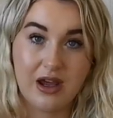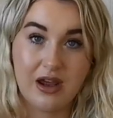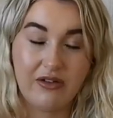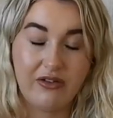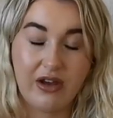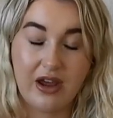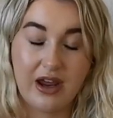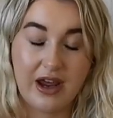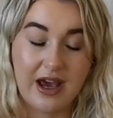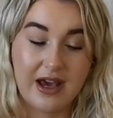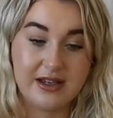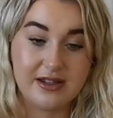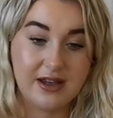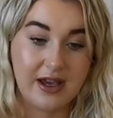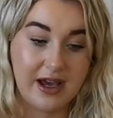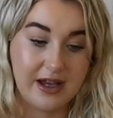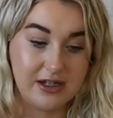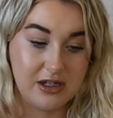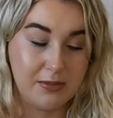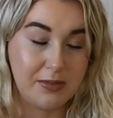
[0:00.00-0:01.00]
in case
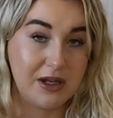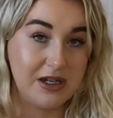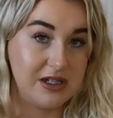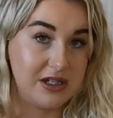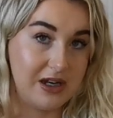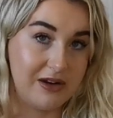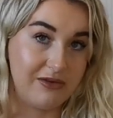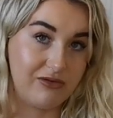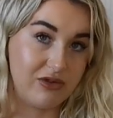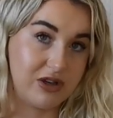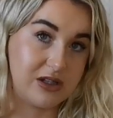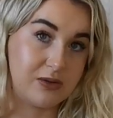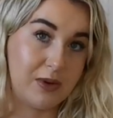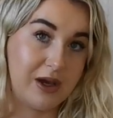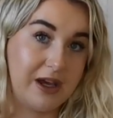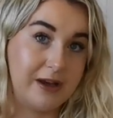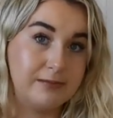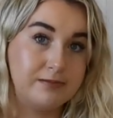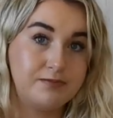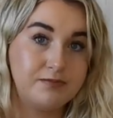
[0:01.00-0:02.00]
I end up in delivery
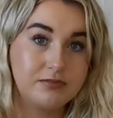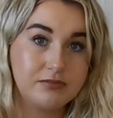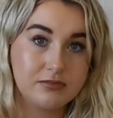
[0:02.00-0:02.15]
suite.